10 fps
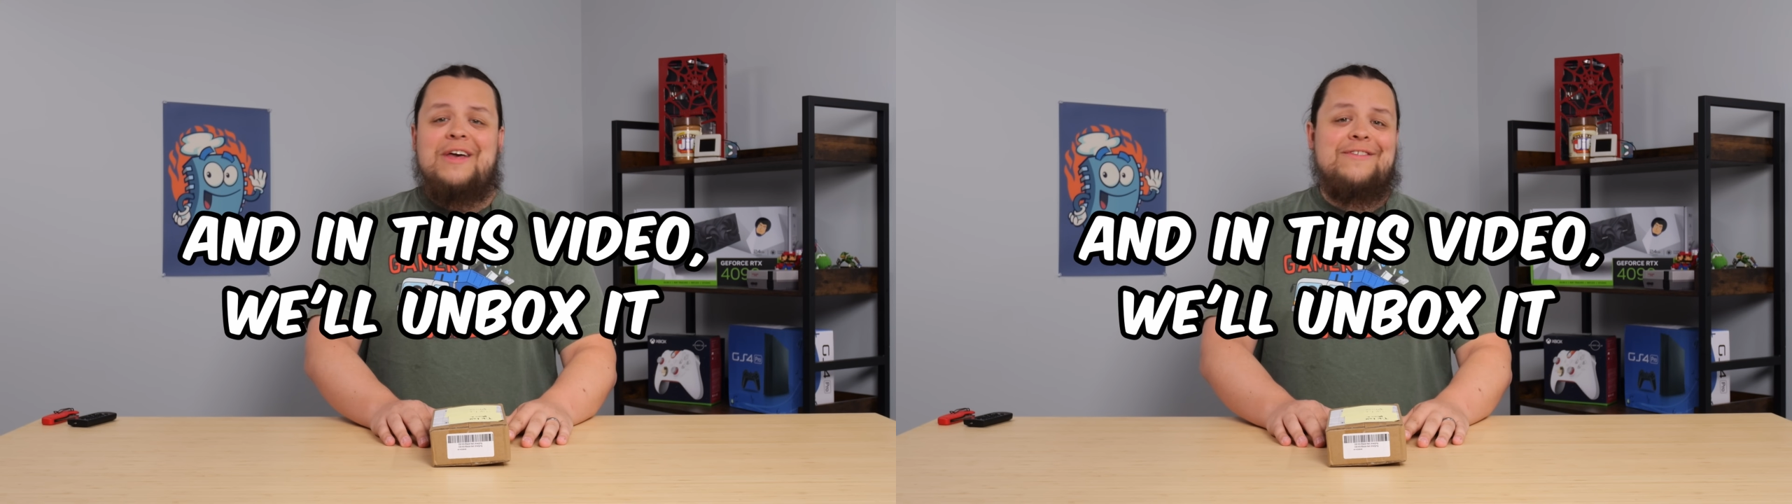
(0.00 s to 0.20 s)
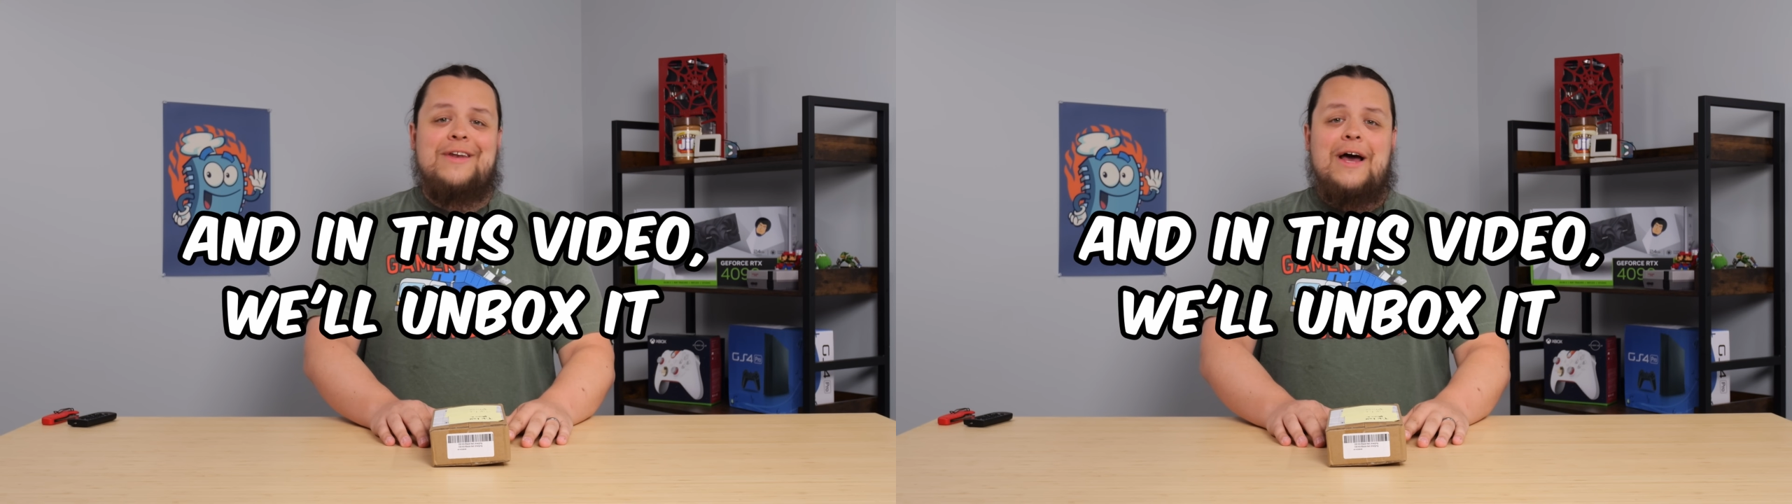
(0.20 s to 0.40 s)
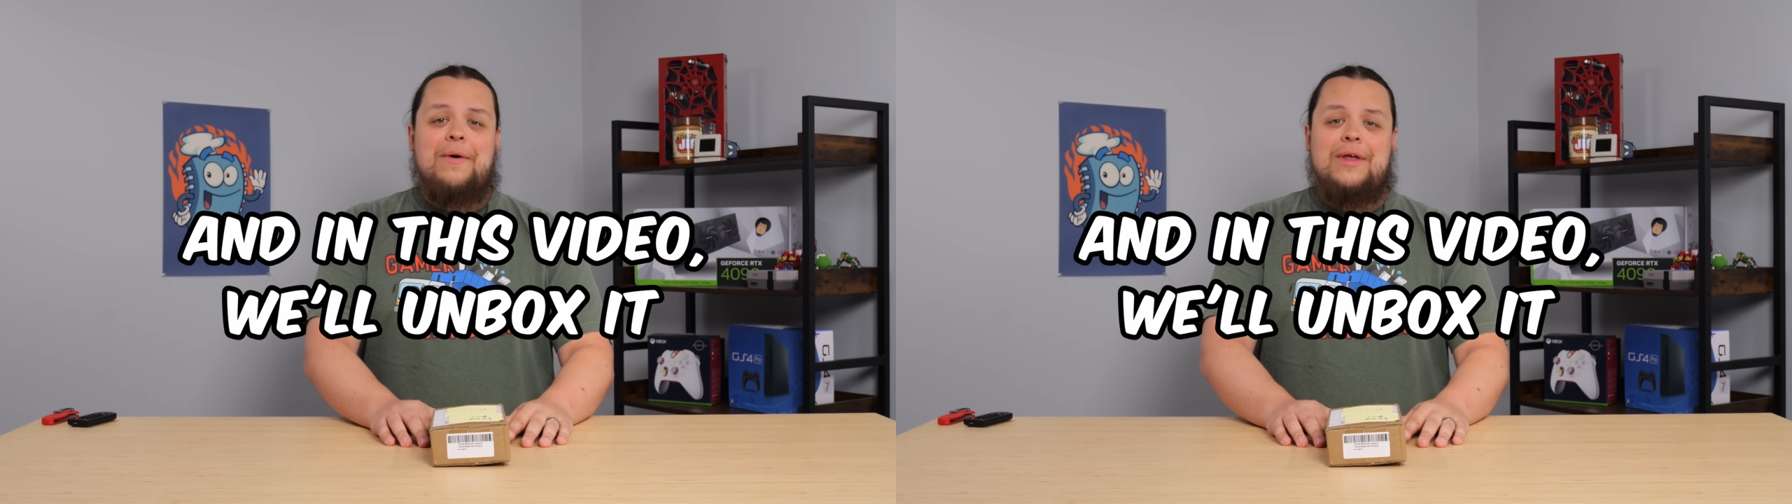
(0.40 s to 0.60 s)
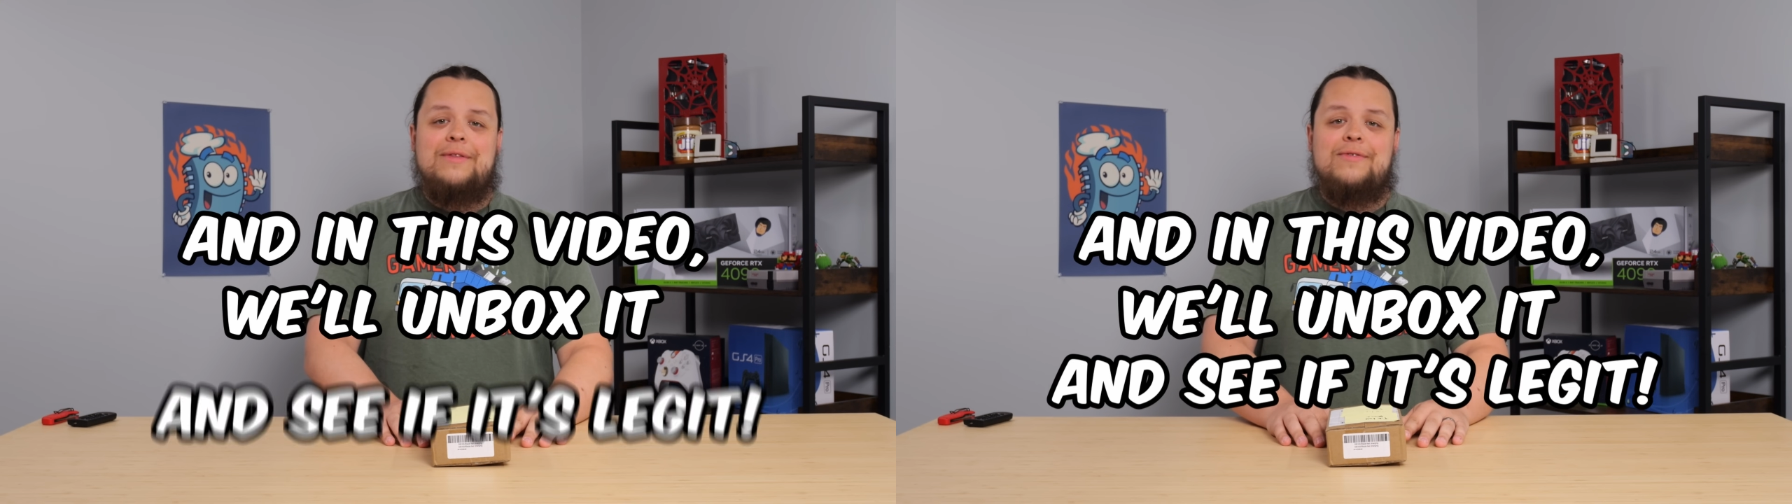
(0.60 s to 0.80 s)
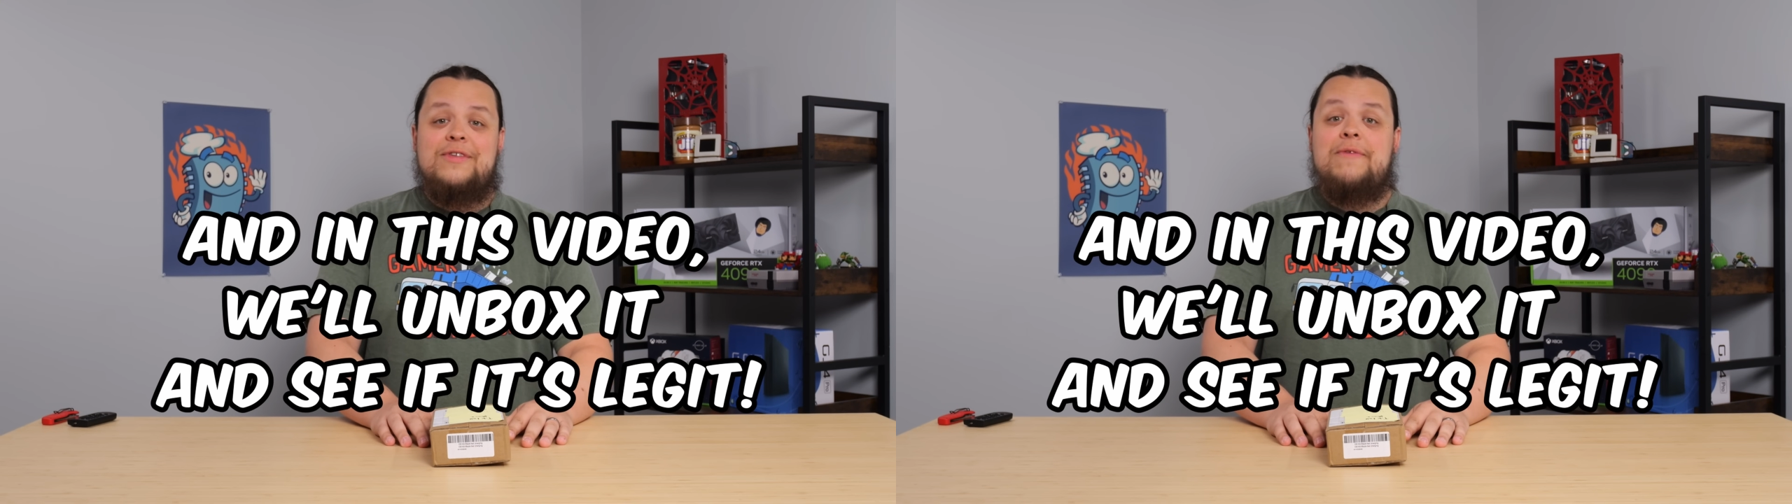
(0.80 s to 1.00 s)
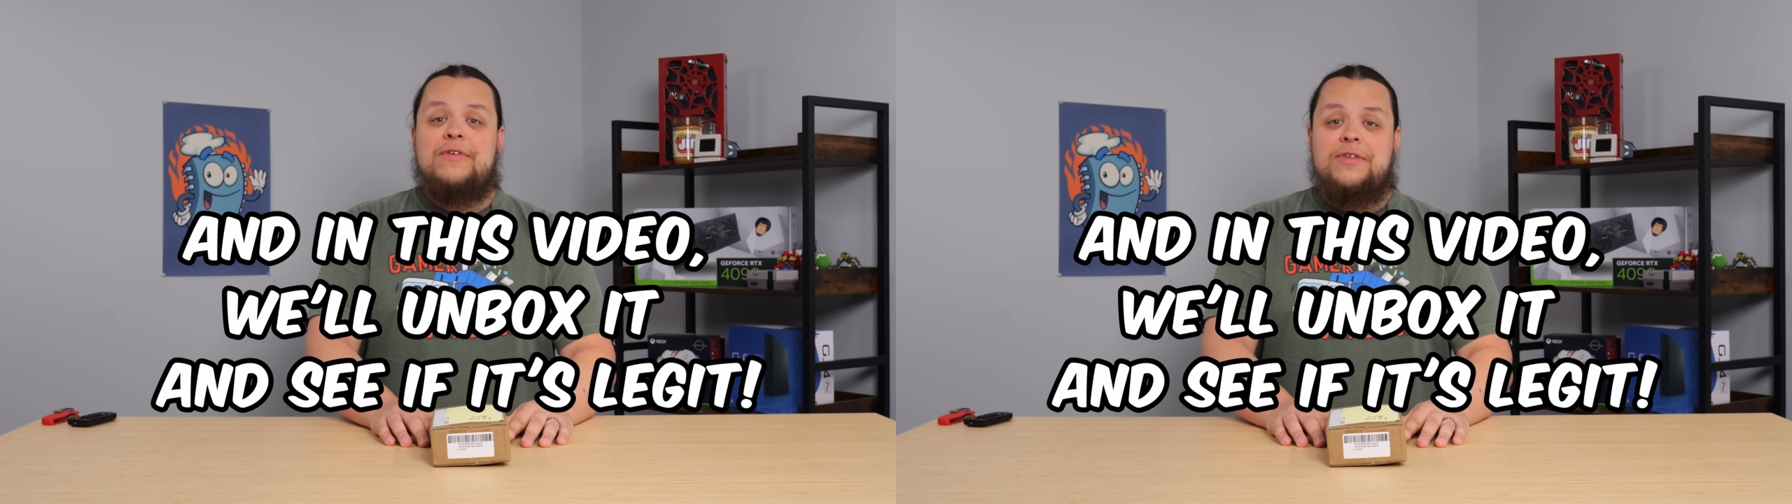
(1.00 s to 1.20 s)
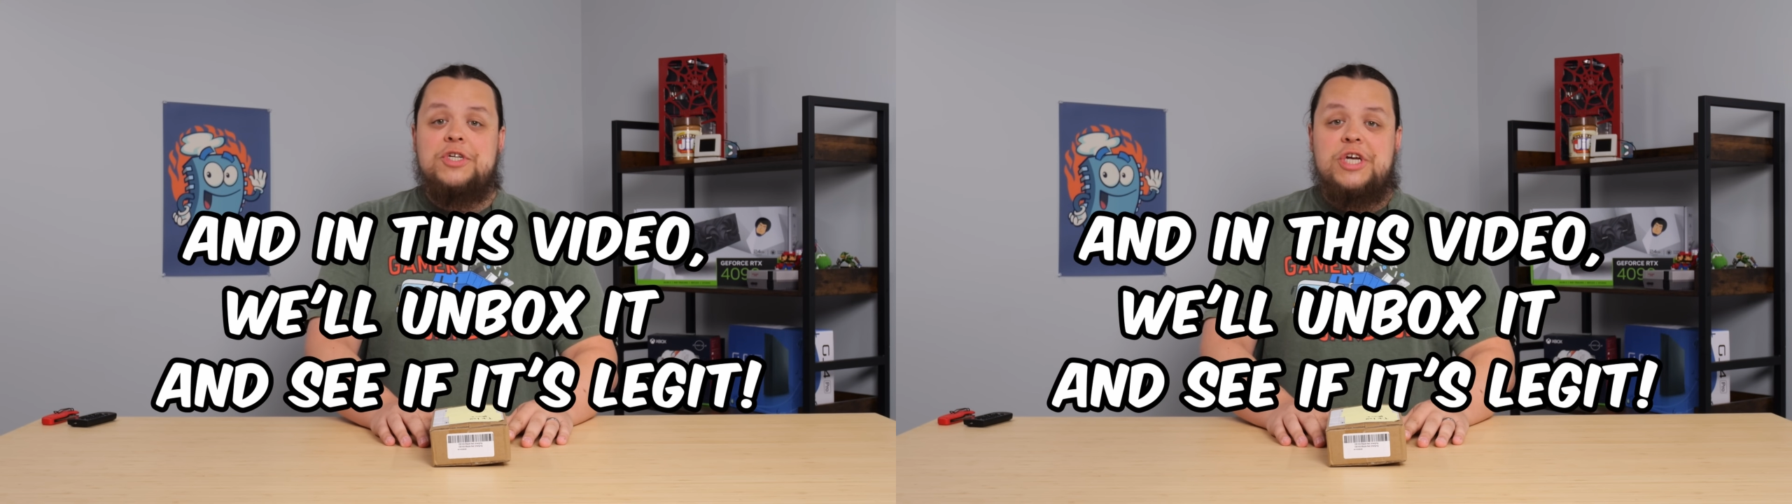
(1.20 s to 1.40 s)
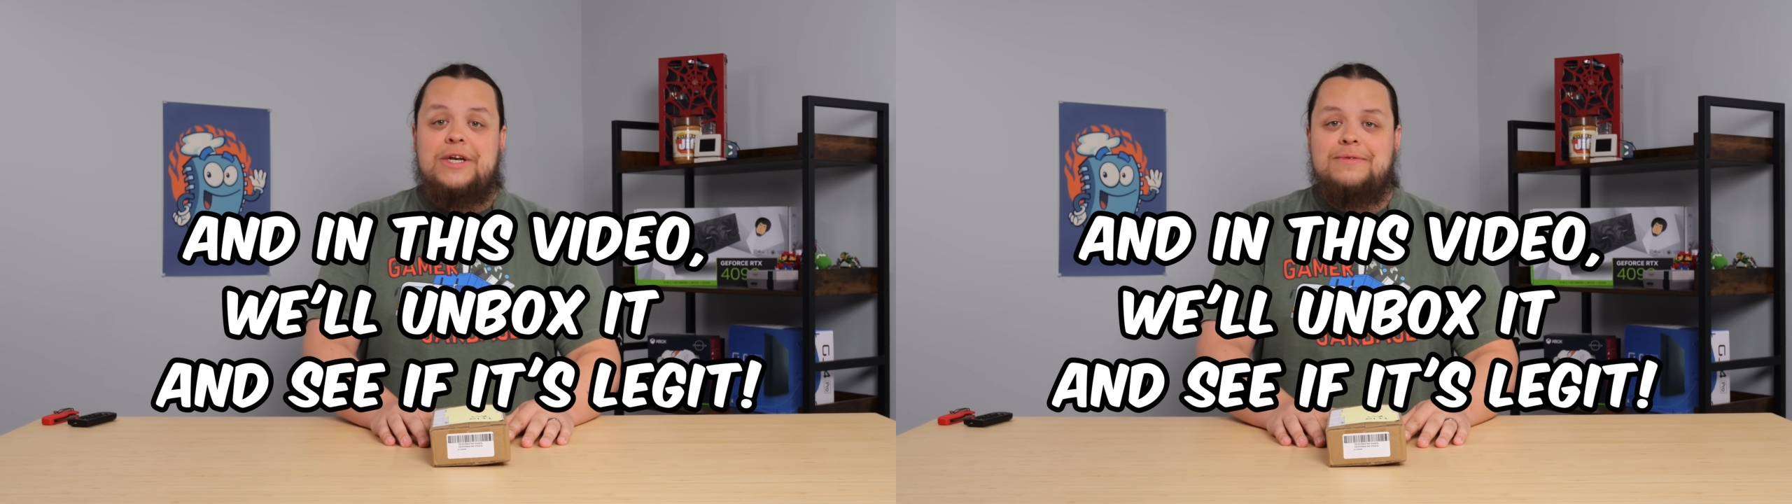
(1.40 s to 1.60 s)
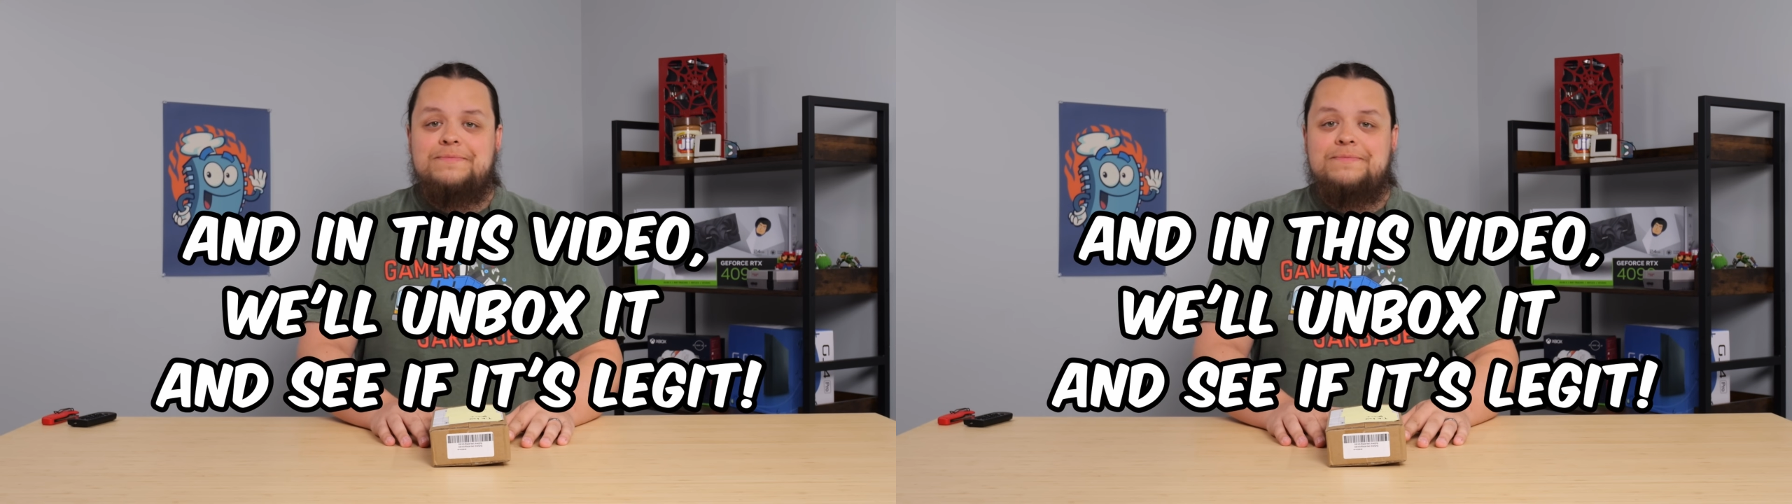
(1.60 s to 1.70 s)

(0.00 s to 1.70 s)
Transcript: test it out, and see if it's legit.